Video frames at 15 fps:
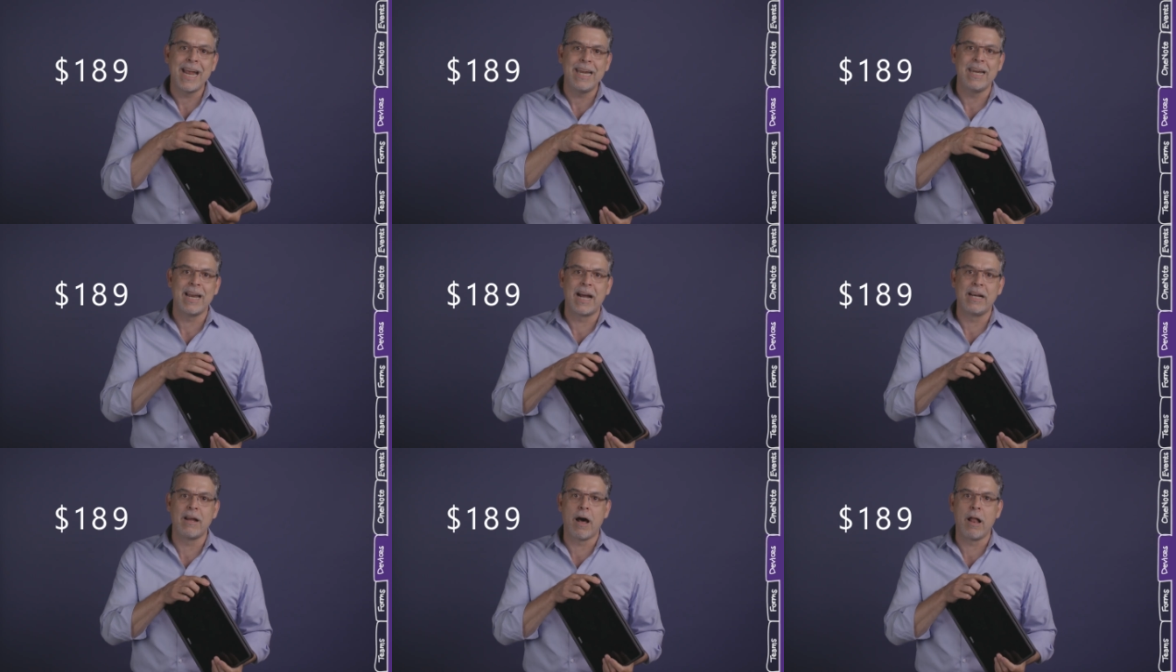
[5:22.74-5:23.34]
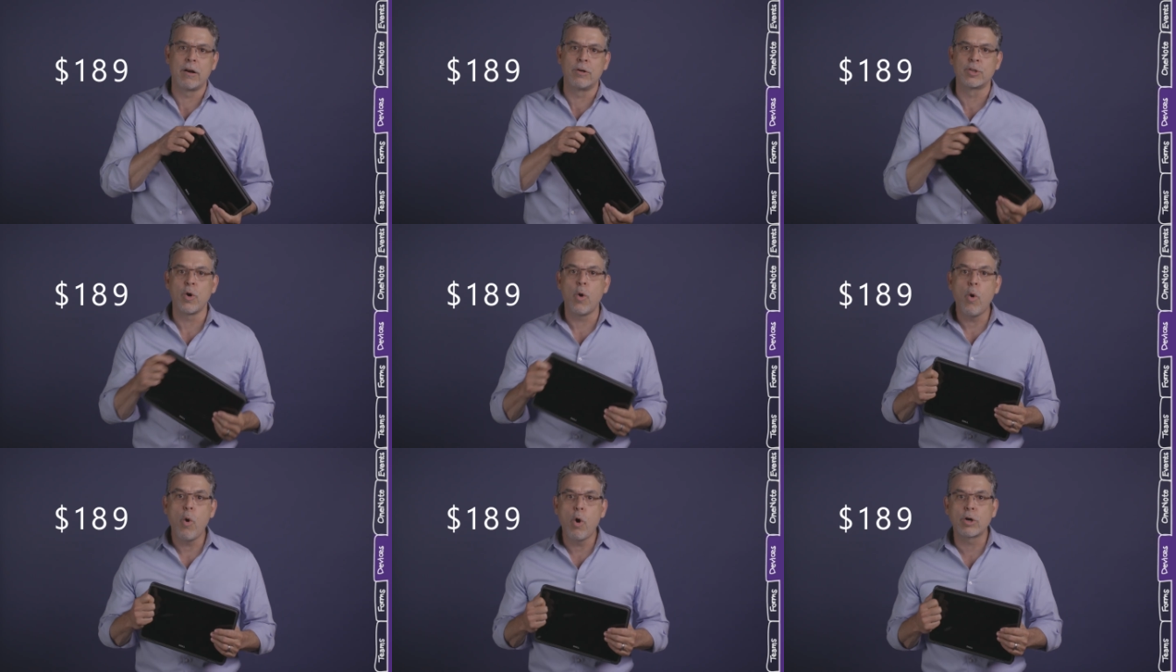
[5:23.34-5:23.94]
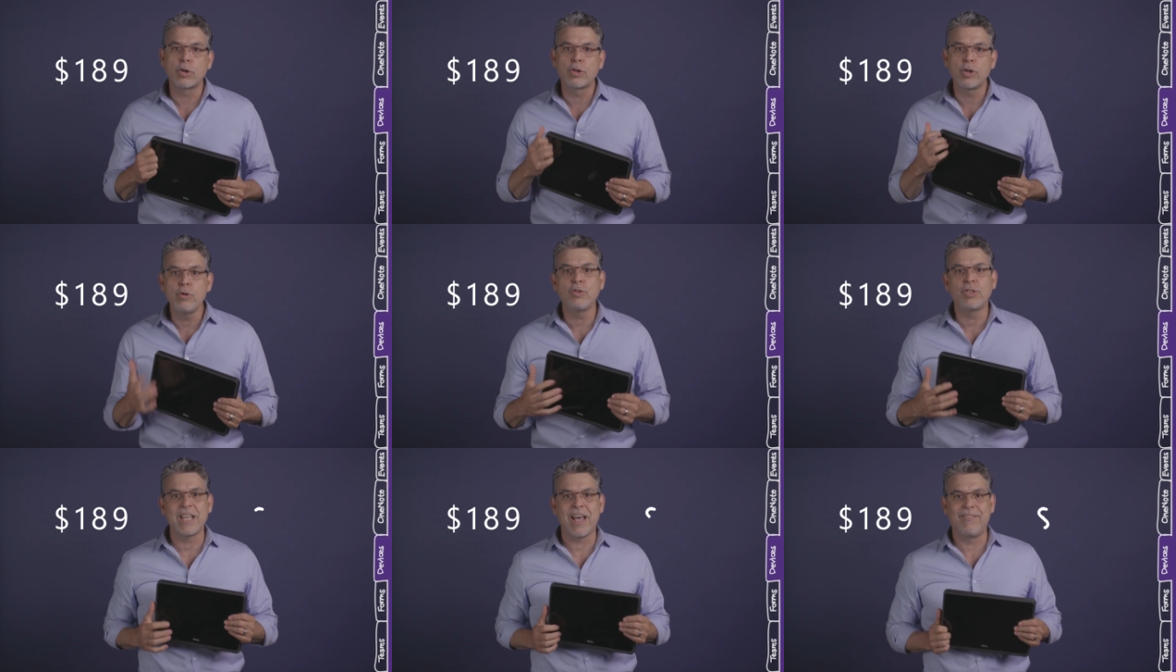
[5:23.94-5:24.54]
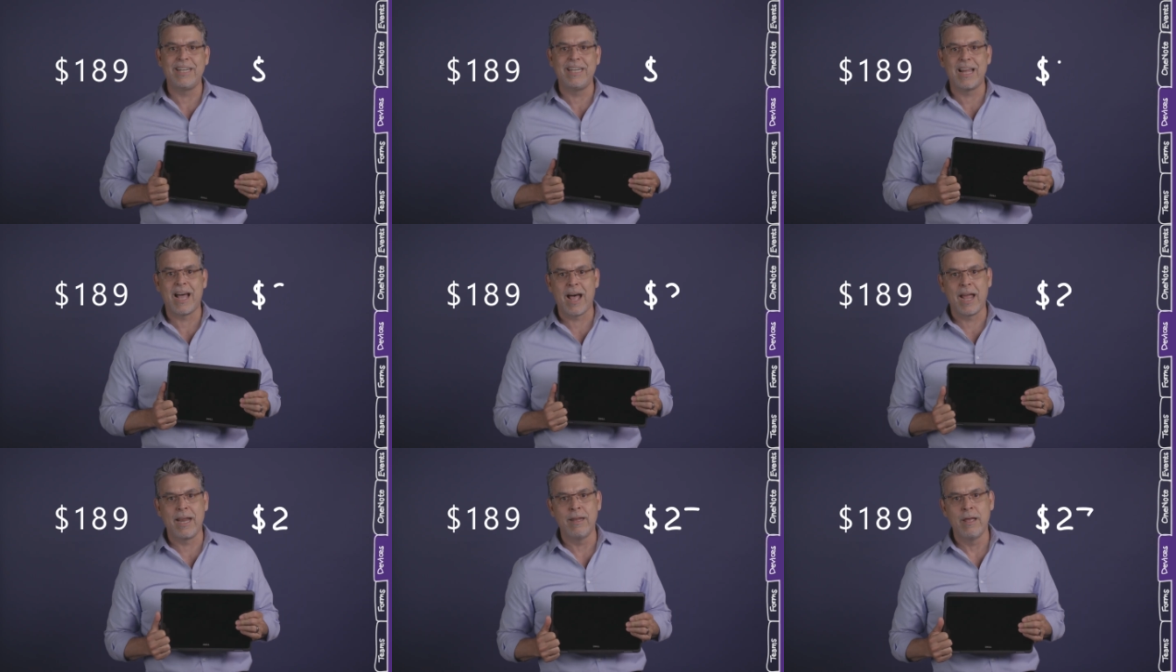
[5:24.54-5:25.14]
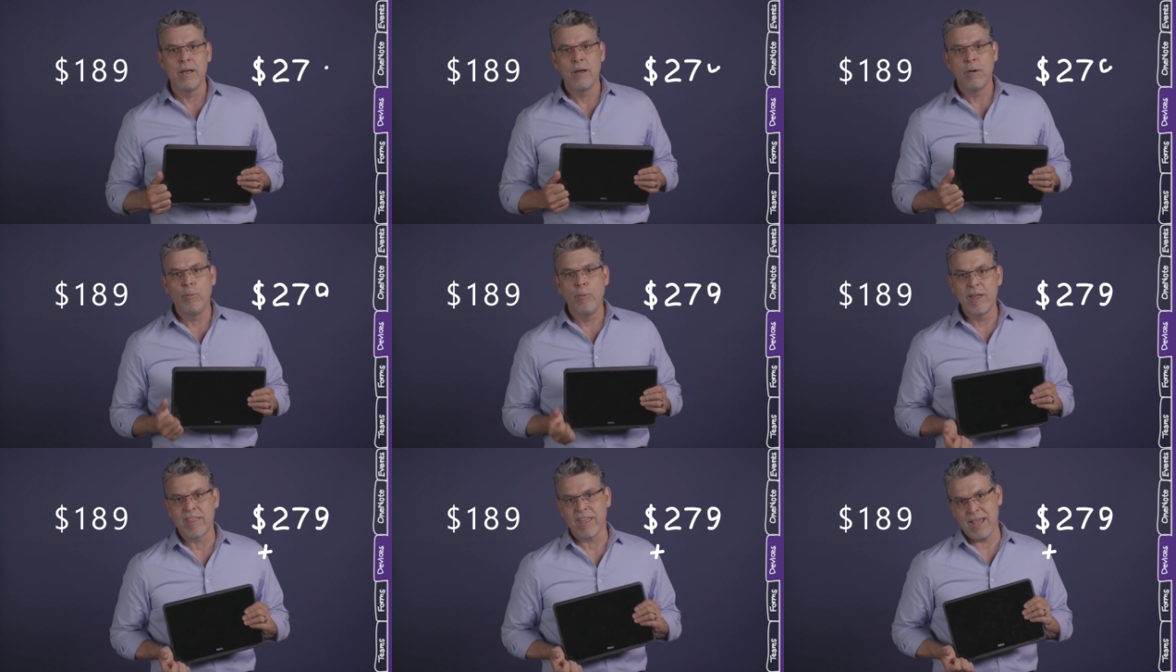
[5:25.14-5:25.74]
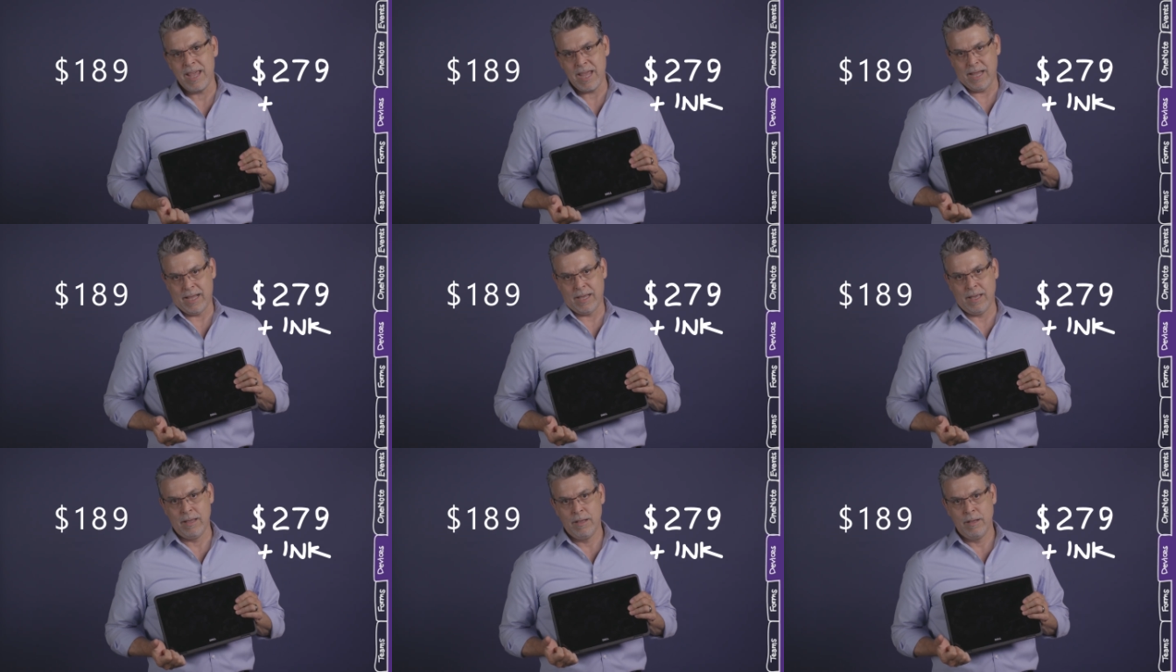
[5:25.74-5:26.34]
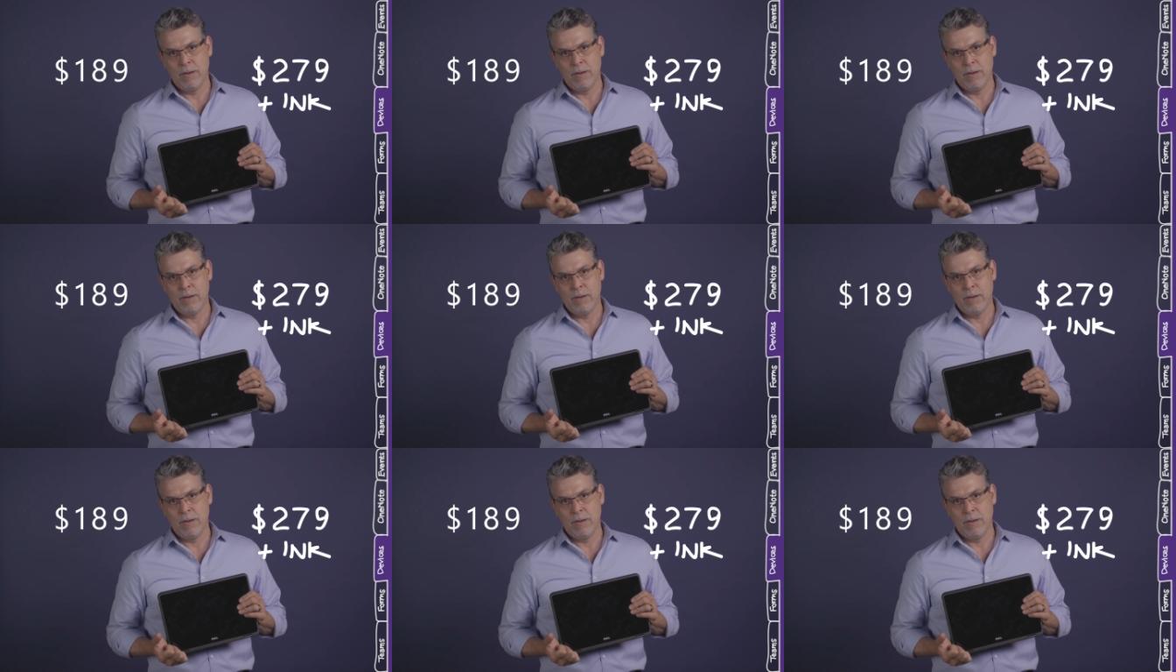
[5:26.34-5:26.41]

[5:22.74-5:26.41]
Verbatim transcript: eighty-nine dollars or two hundred seventy-nine dollars with ink.